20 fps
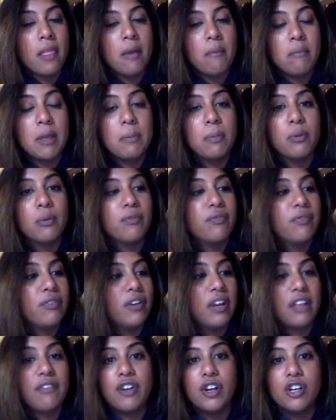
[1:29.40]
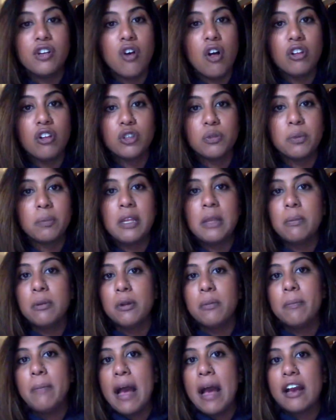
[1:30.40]
people, like very knowledgeable people
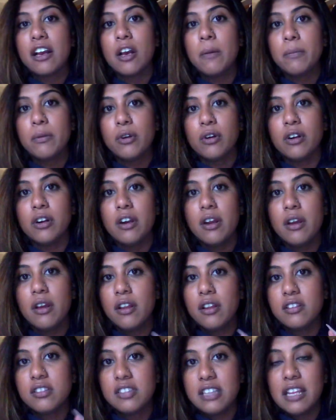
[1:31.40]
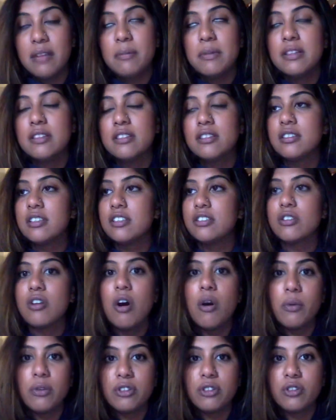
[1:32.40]
to back up your statements, it's
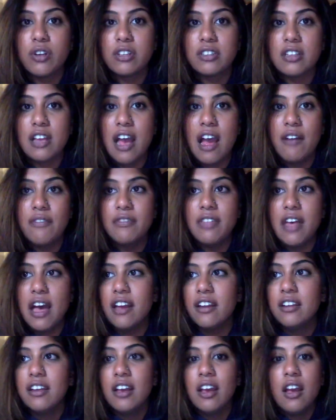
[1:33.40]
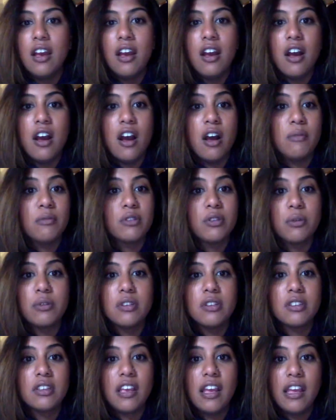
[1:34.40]
always great to have that. So in
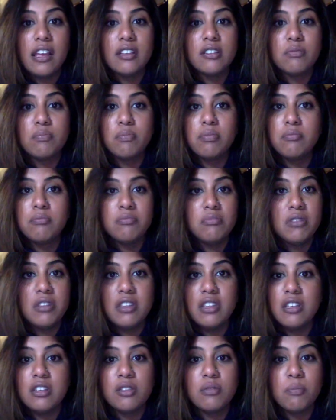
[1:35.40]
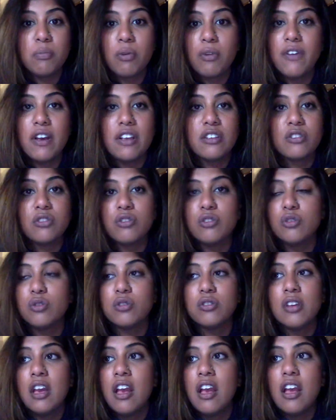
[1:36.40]
this case, these
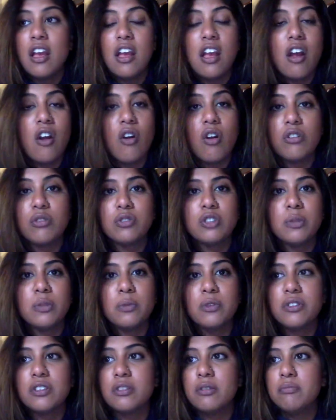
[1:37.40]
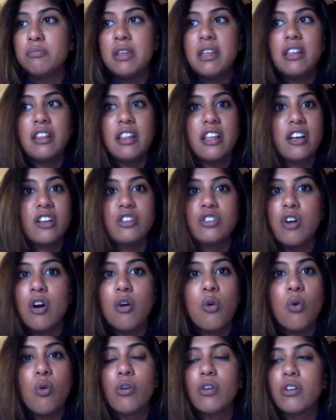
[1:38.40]
professors are also similar to being like a
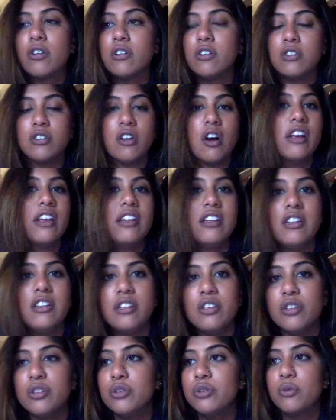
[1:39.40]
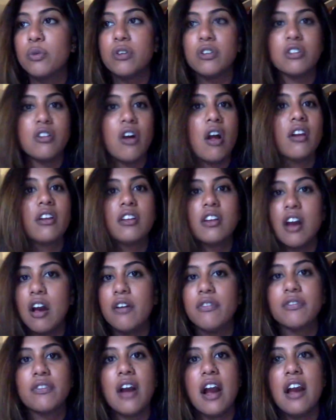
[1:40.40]
.org or .edu or
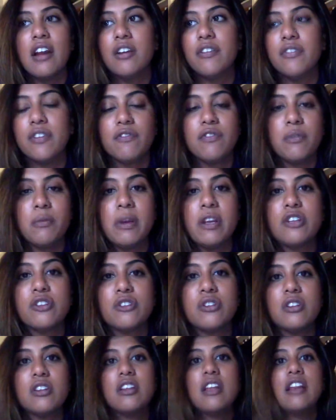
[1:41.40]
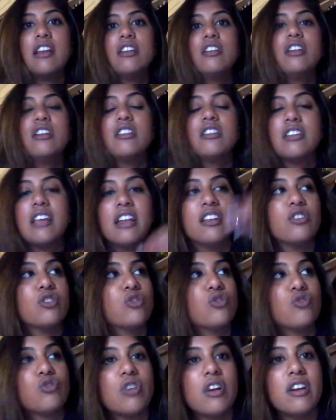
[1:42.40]
.gov kind of information, and it's getting
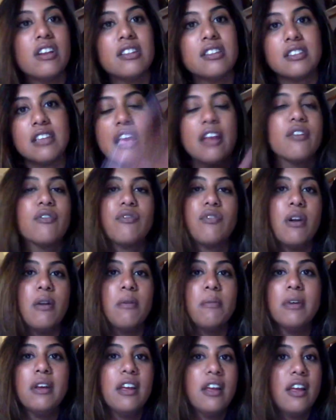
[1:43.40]
straight sent from